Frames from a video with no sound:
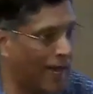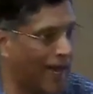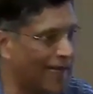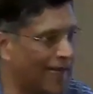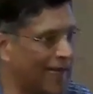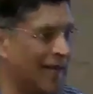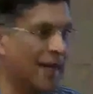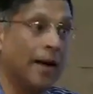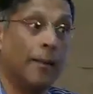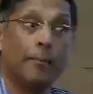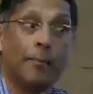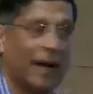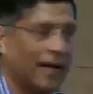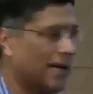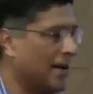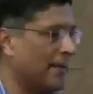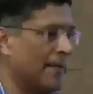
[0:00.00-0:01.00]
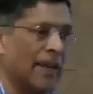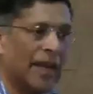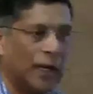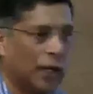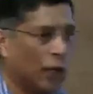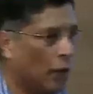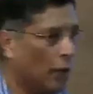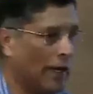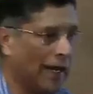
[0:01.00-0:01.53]
do that. But
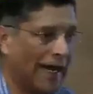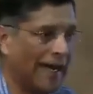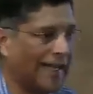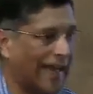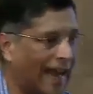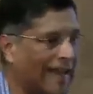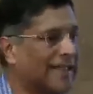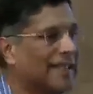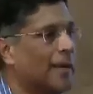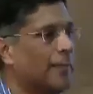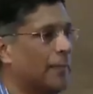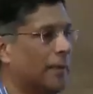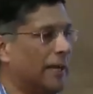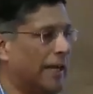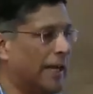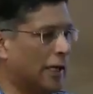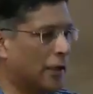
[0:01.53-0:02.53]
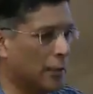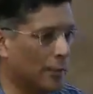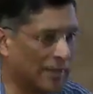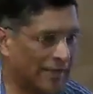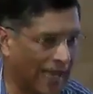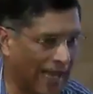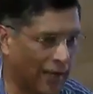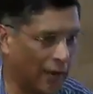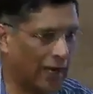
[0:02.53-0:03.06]
you know, it ends up leading to
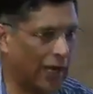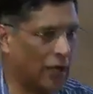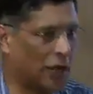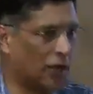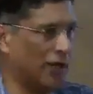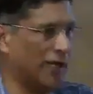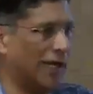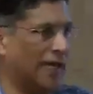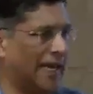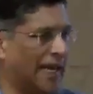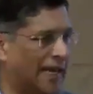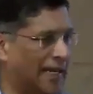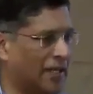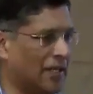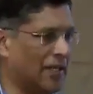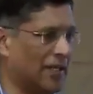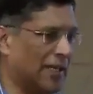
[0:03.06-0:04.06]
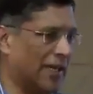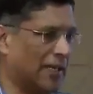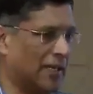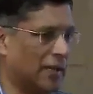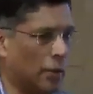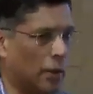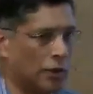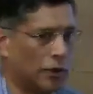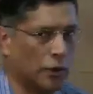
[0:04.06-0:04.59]
misallocation and leakages and
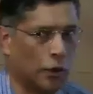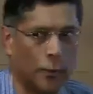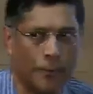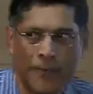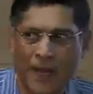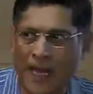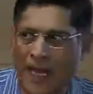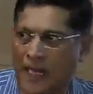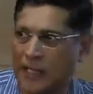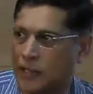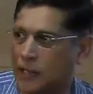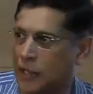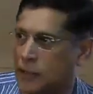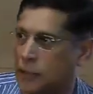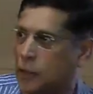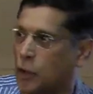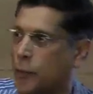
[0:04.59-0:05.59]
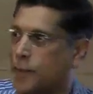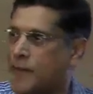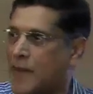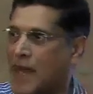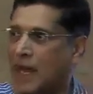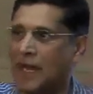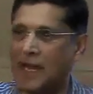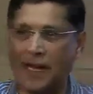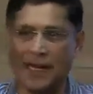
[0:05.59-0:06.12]
so on. So, so, so
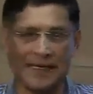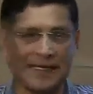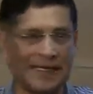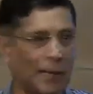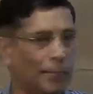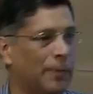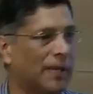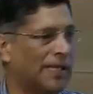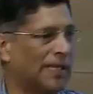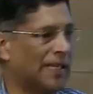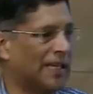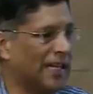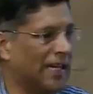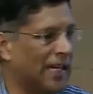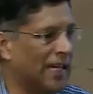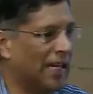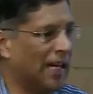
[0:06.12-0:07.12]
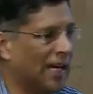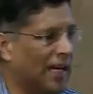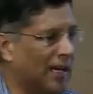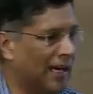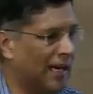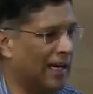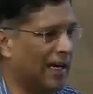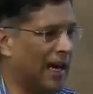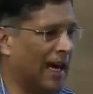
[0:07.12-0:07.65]
uh, simplicity, uh,
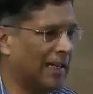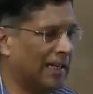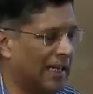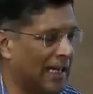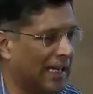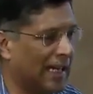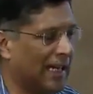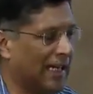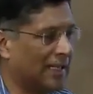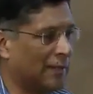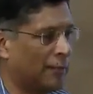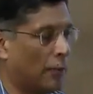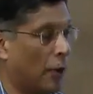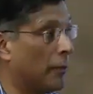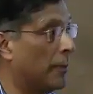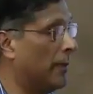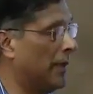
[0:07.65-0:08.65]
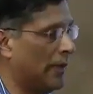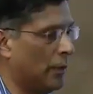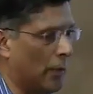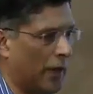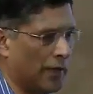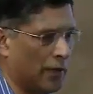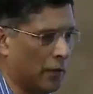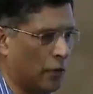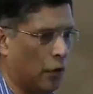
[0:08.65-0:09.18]
uh, I think, is probably the
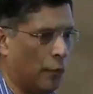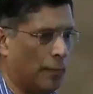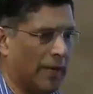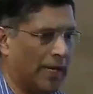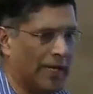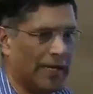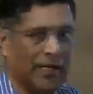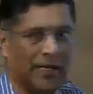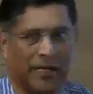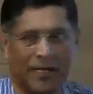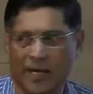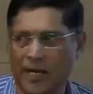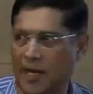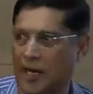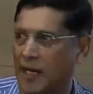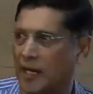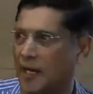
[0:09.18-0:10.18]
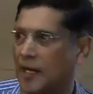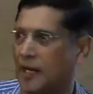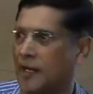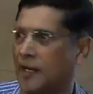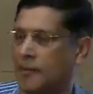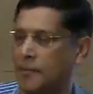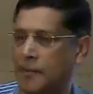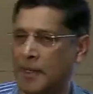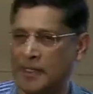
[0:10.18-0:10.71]
way to go. But, uh,
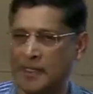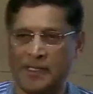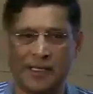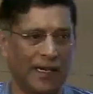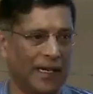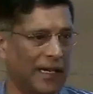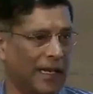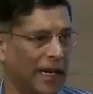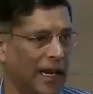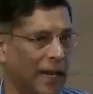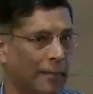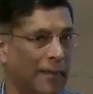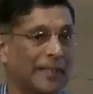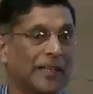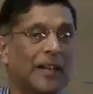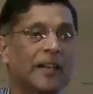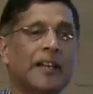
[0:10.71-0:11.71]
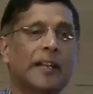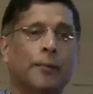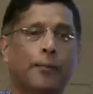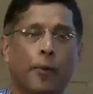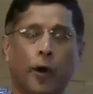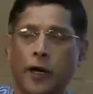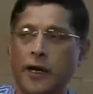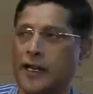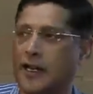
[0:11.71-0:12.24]
uh, but certainly, but certainly, the
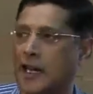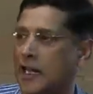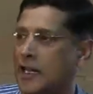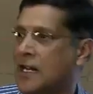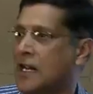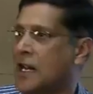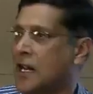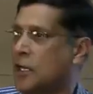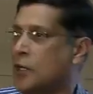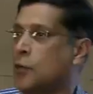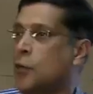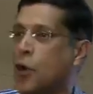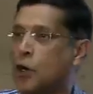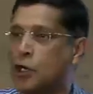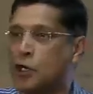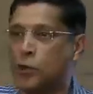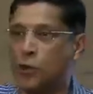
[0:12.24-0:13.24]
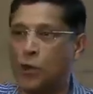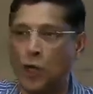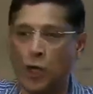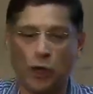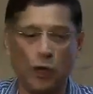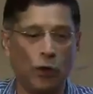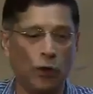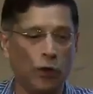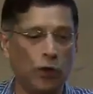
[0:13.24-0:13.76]
point that you want to,
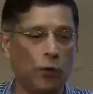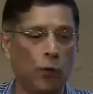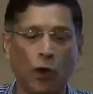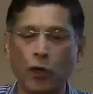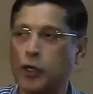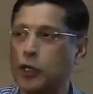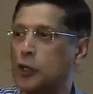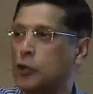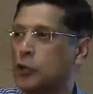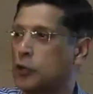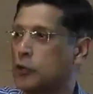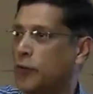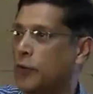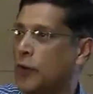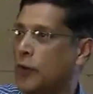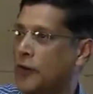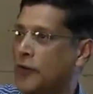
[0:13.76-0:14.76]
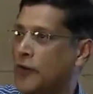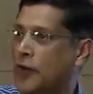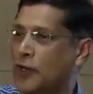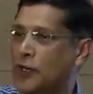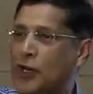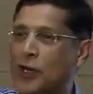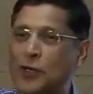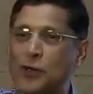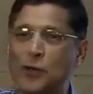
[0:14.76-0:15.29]
you know, you want to use uh,
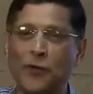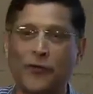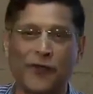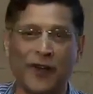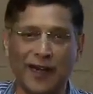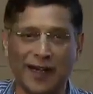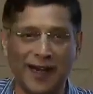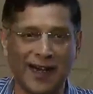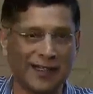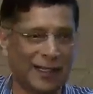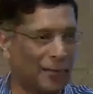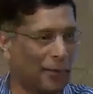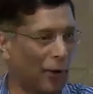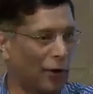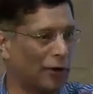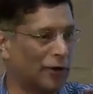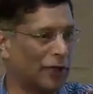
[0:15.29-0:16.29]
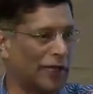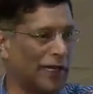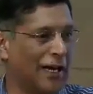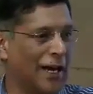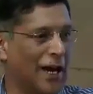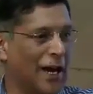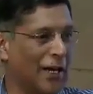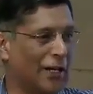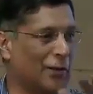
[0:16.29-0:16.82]
you fertilizer
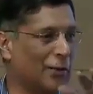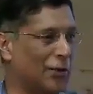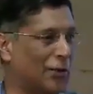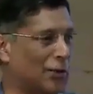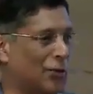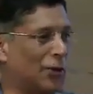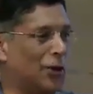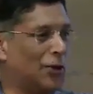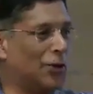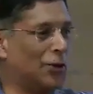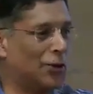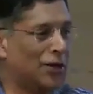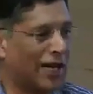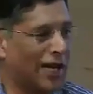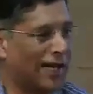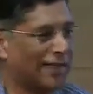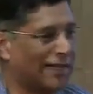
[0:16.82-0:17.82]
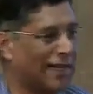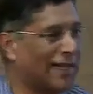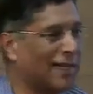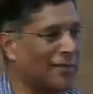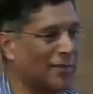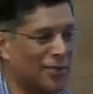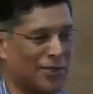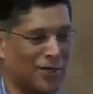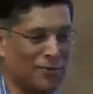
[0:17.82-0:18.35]
policy to to neutralize
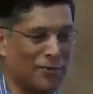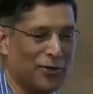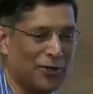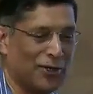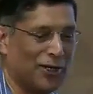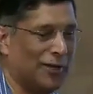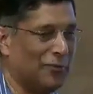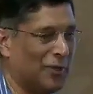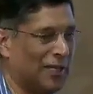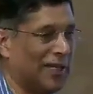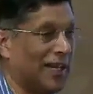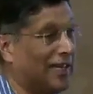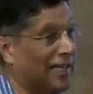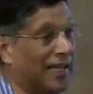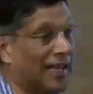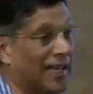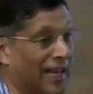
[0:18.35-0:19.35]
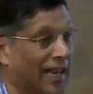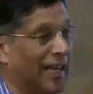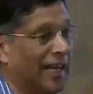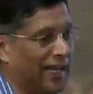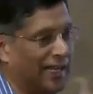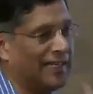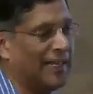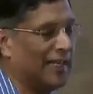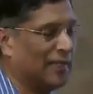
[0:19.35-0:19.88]
income distribution, which I think
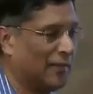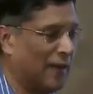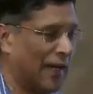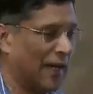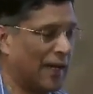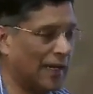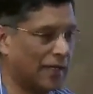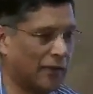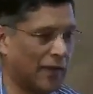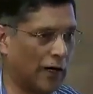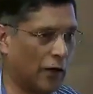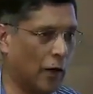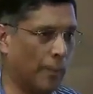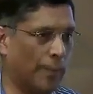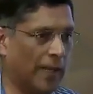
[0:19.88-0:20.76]
it's it's very gets very